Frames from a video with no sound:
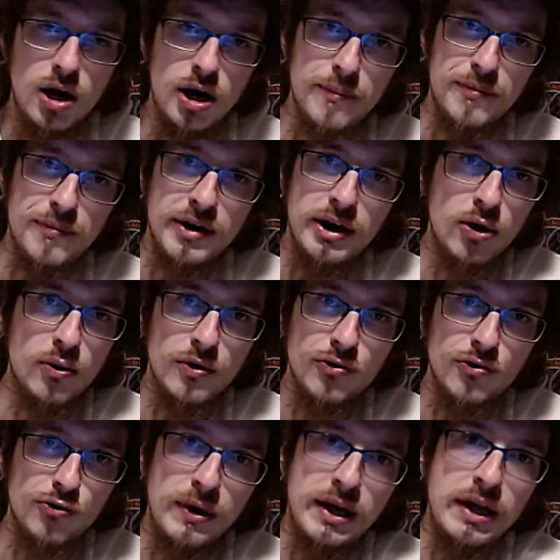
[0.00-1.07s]
They go and
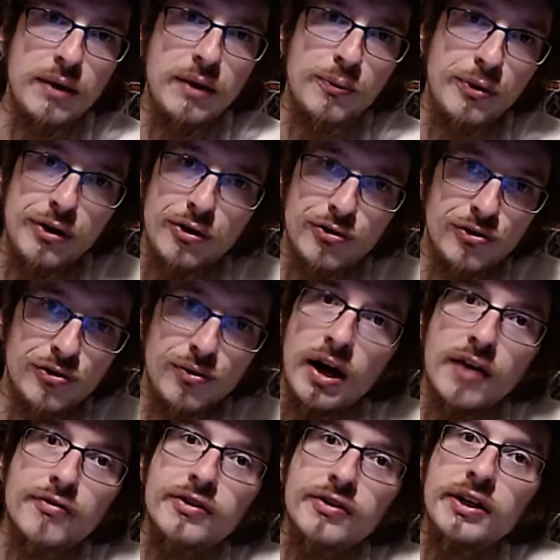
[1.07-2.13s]
swing in with their
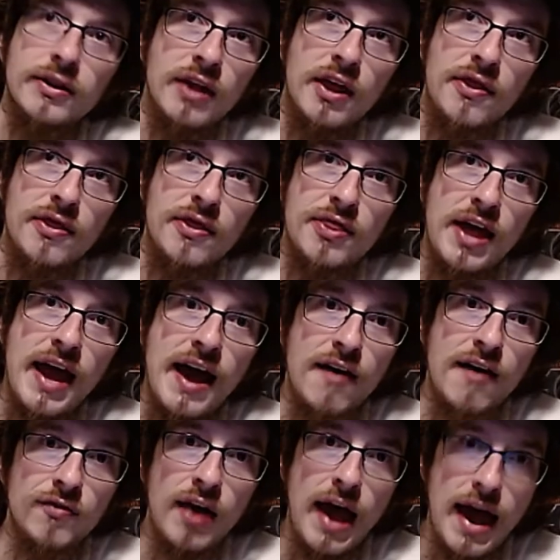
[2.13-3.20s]
Serafi, and then they
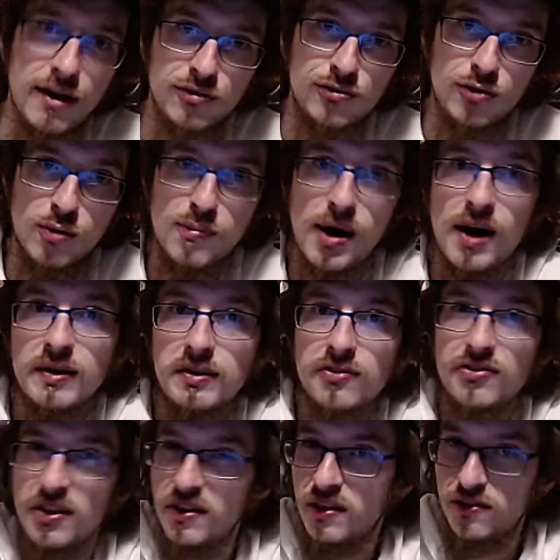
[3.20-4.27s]
have extra bodies
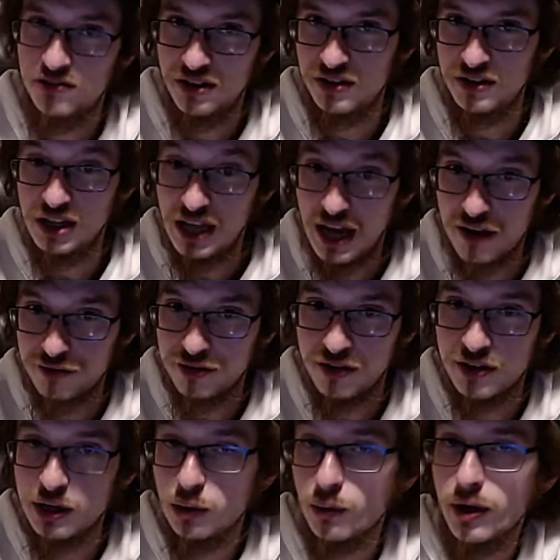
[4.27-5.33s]
that they suddenly have to
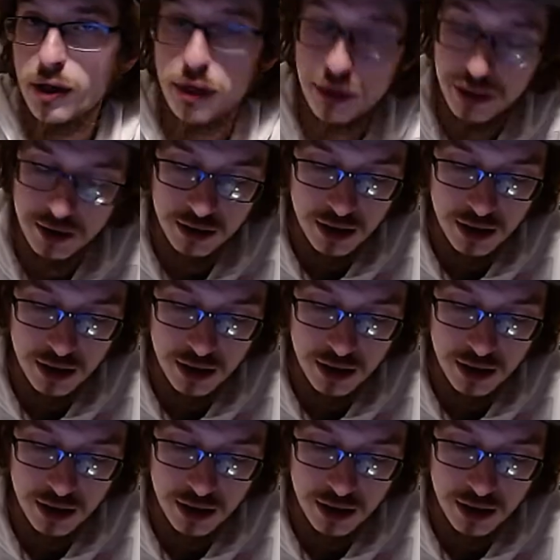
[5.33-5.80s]
deal with.